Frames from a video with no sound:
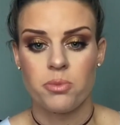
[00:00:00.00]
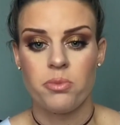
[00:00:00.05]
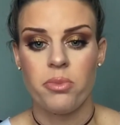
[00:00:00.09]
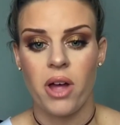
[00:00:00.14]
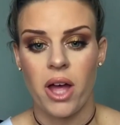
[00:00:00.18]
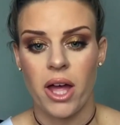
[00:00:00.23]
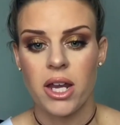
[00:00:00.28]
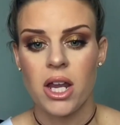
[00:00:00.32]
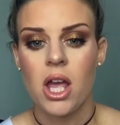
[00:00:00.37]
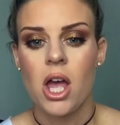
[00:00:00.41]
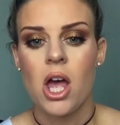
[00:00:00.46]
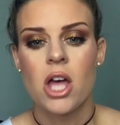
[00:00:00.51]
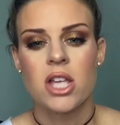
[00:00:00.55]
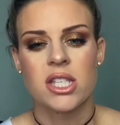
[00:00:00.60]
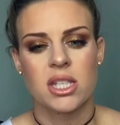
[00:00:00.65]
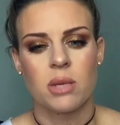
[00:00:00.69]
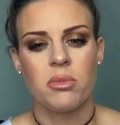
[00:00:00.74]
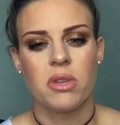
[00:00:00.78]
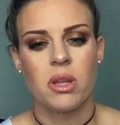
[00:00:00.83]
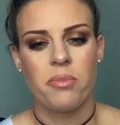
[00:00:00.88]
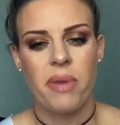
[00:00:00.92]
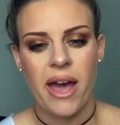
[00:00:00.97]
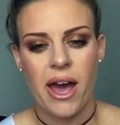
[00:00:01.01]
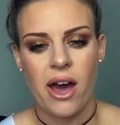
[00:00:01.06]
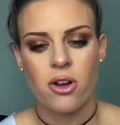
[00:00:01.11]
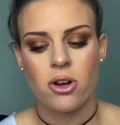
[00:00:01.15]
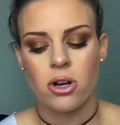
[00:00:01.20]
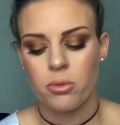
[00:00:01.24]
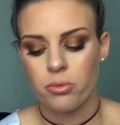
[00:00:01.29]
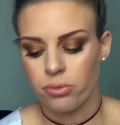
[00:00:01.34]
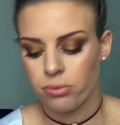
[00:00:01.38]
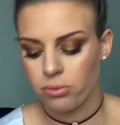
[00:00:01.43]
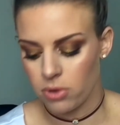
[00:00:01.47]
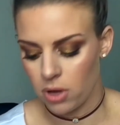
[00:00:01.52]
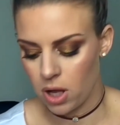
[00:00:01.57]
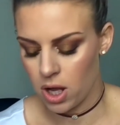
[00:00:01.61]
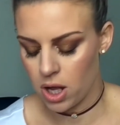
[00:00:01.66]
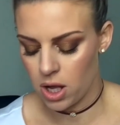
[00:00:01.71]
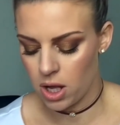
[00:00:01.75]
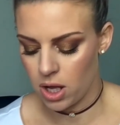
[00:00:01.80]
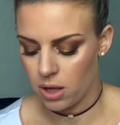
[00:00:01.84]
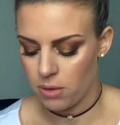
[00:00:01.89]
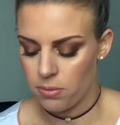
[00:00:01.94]
But some of the powder
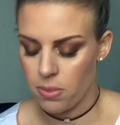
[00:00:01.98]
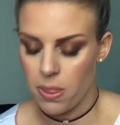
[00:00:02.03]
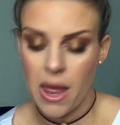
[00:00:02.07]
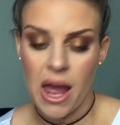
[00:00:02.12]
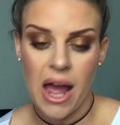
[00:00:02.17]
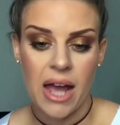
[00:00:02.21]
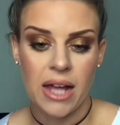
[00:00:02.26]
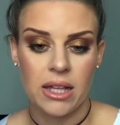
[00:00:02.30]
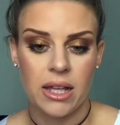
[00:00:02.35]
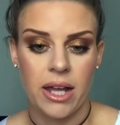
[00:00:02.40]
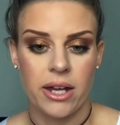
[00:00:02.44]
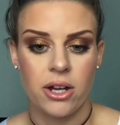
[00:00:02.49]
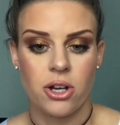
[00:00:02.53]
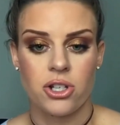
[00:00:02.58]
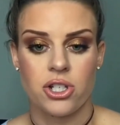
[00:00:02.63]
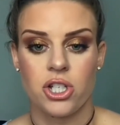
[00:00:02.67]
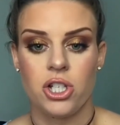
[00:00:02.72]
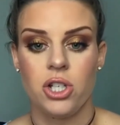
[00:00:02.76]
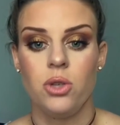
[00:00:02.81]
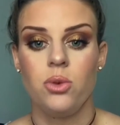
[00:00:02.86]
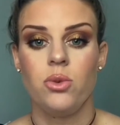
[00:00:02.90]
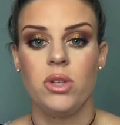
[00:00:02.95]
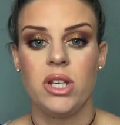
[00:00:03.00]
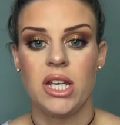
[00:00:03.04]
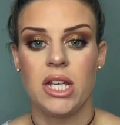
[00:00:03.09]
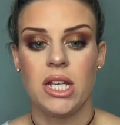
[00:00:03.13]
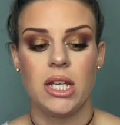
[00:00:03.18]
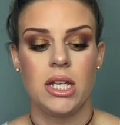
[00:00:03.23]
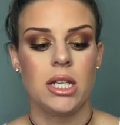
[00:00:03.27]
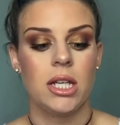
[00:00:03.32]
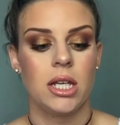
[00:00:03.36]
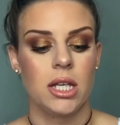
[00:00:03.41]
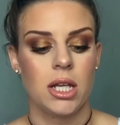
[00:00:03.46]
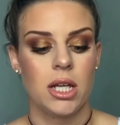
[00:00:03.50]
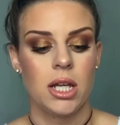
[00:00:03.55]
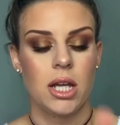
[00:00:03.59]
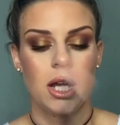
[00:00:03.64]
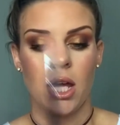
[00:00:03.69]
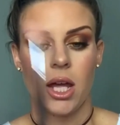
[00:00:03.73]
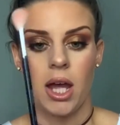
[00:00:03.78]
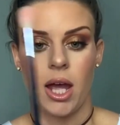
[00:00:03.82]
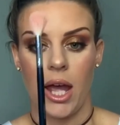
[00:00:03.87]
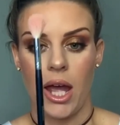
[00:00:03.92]
highlighters, you need
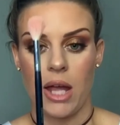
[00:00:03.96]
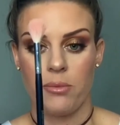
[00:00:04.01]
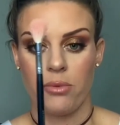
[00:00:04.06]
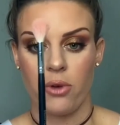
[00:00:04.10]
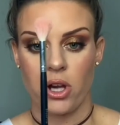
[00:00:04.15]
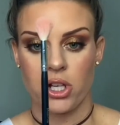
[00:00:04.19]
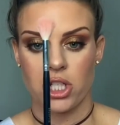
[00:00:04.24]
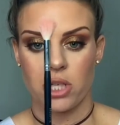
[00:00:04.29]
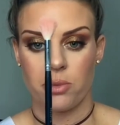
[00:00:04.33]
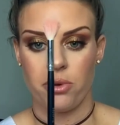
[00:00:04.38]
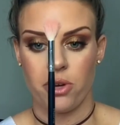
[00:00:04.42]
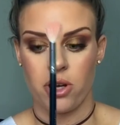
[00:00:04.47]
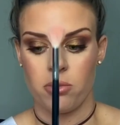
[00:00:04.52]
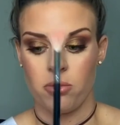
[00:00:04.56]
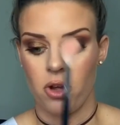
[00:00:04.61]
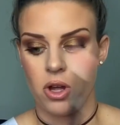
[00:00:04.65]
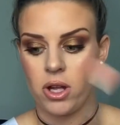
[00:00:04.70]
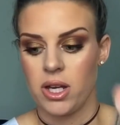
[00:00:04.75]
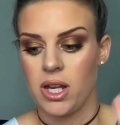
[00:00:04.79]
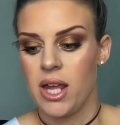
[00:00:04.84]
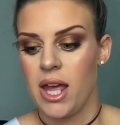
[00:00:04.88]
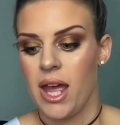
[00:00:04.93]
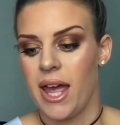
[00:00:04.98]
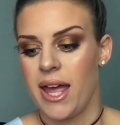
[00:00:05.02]
a brush to put them on.